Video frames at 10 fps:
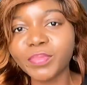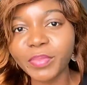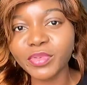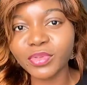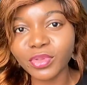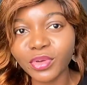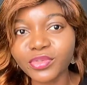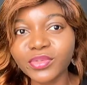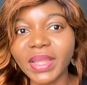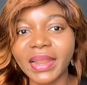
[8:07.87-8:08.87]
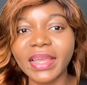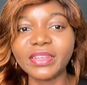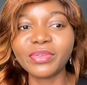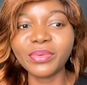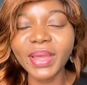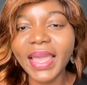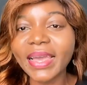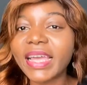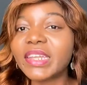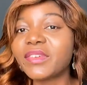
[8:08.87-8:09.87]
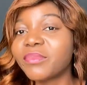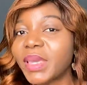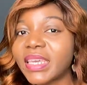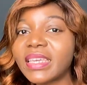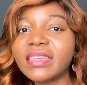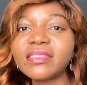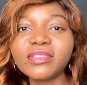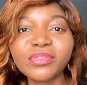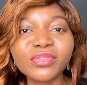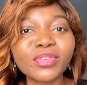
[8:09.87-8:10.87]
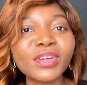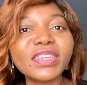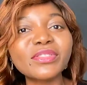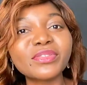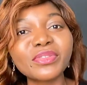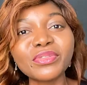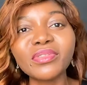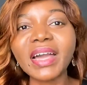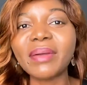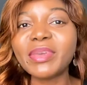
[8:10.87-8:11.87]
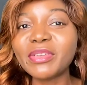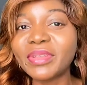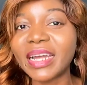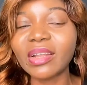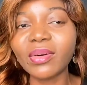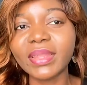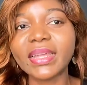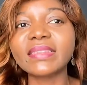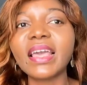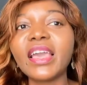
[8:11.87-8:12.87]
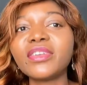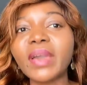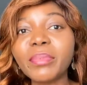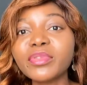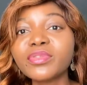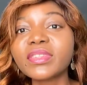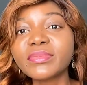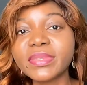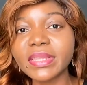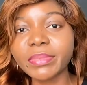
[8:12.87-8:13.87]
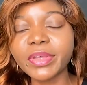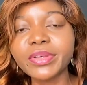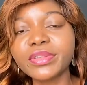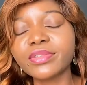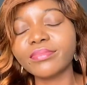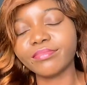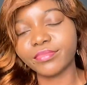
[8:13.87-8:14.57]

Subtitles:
people to talk to that are kind of making talking to you, calming you down, all that, you're able to still stay, because,